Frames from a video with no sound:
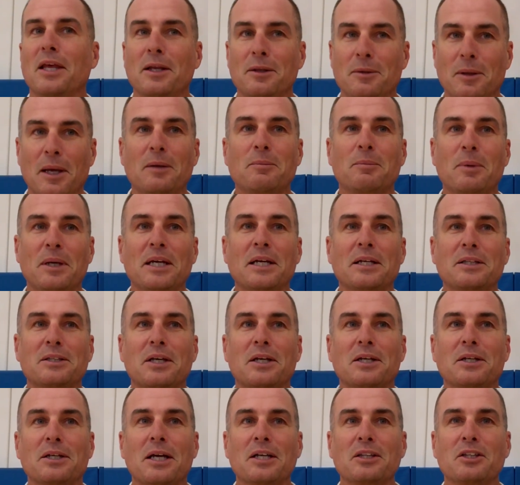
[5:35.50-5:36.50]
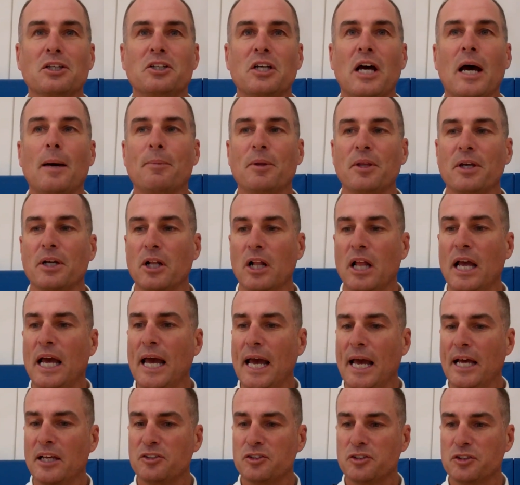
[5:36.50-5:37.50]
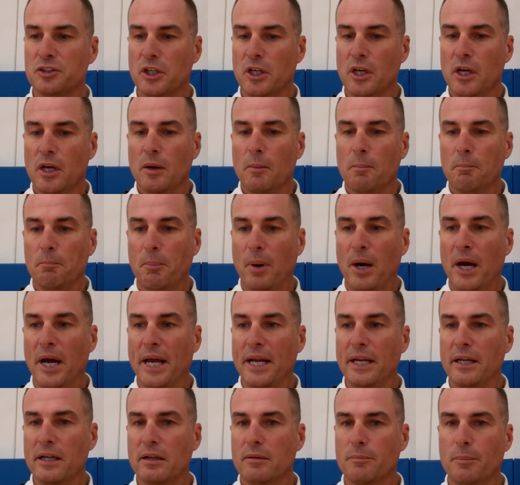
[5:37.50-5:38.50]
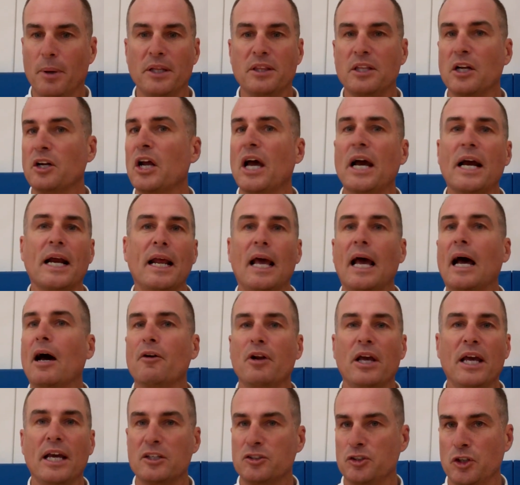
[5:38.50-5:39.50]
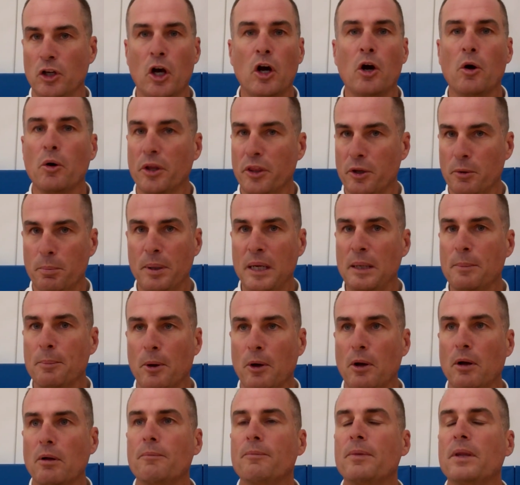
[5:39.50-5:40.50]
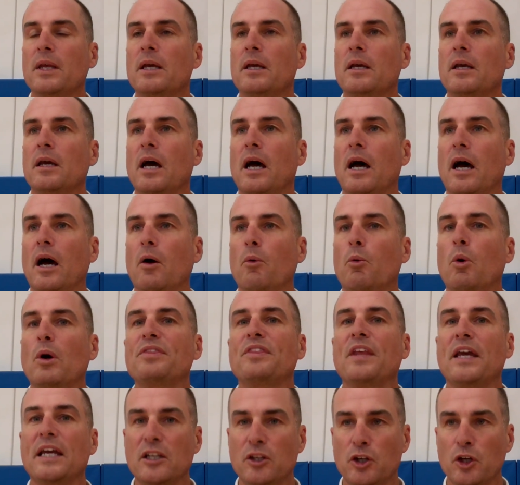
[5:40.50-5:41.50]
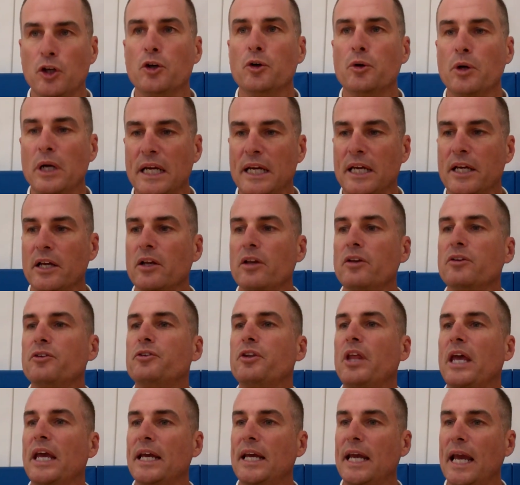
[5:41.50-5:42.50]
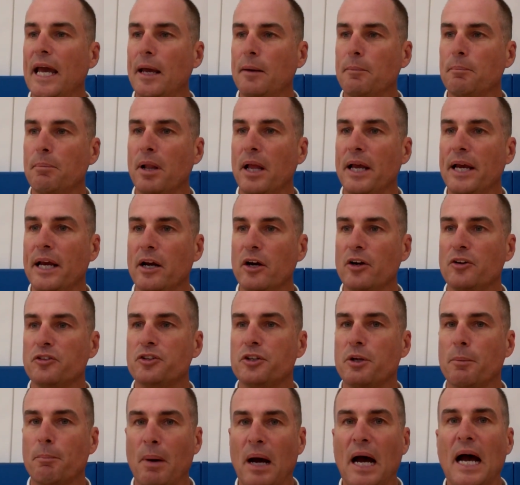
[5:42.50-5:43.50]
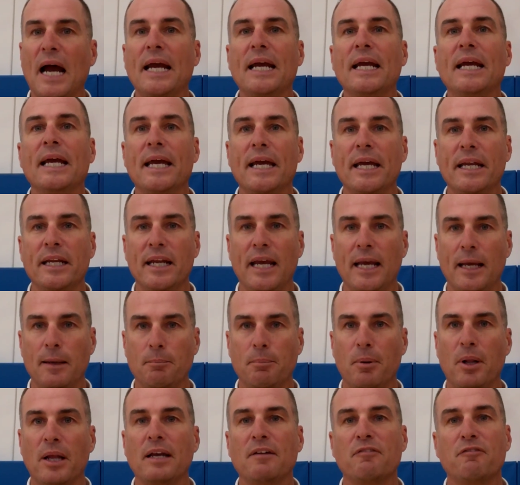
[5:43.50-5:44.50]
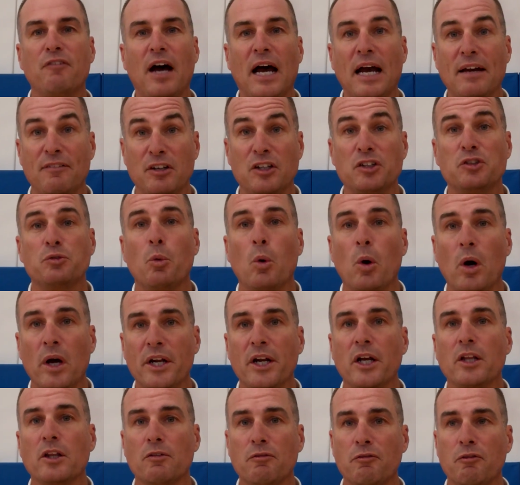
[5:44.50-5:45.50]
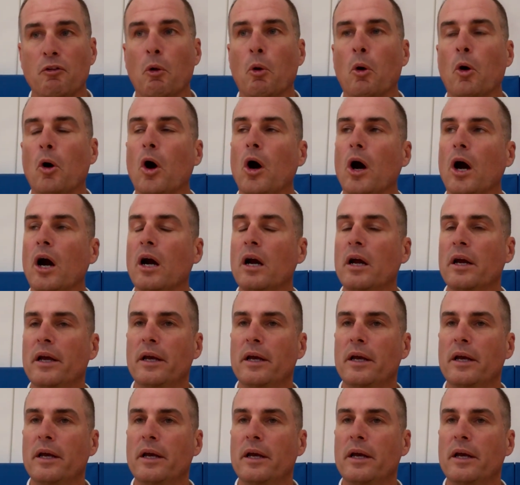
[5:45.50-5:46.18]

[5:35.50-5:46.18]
They'd be at the top of the class, but they're not going to out X and O other people. What they do is they get players to buy in and play 5-as-1 on the floor.